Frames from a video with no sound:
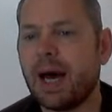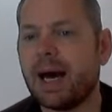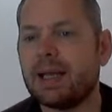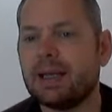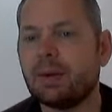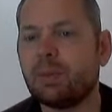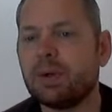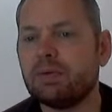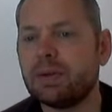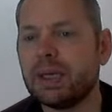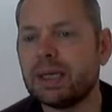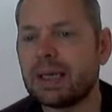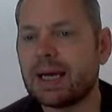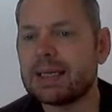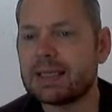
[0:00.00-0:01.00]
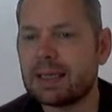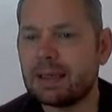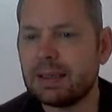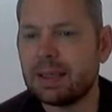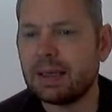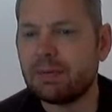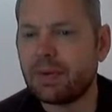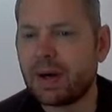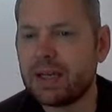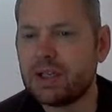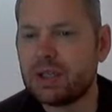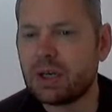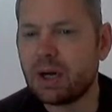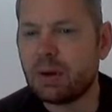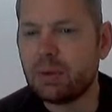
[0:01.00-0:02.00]
And then we realize that the
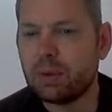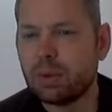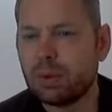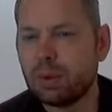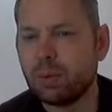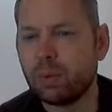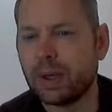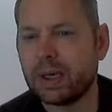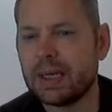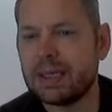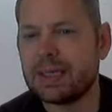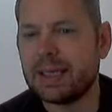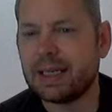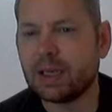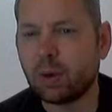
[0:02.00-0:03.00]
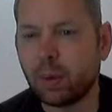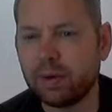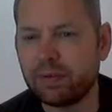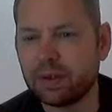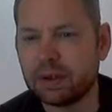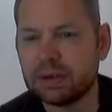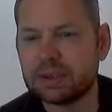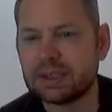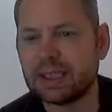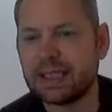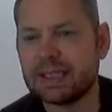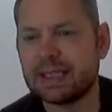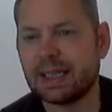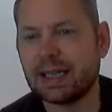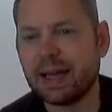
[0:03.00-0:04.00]
ratio, when it's equivalent,
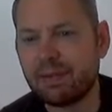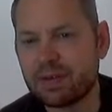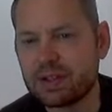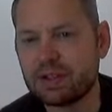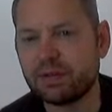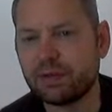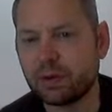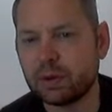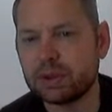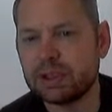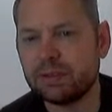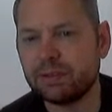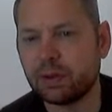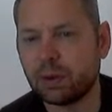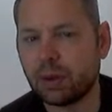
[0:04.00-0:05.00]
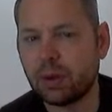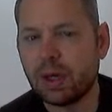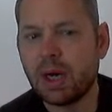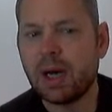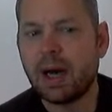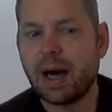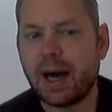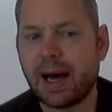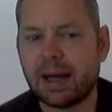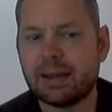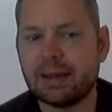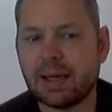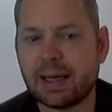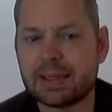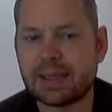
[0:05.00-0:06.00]
is 11 to 44,
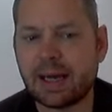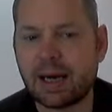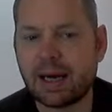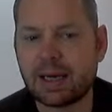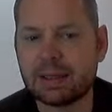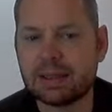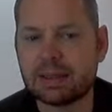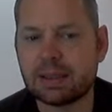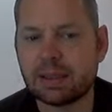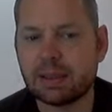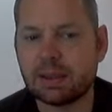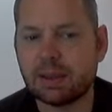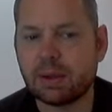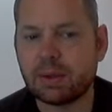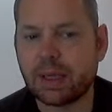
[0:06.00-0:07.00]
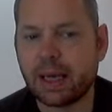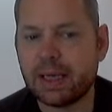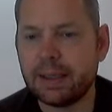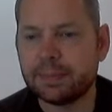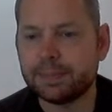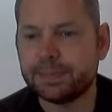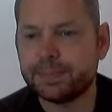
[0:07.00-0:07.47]
and that's our answer. Okay.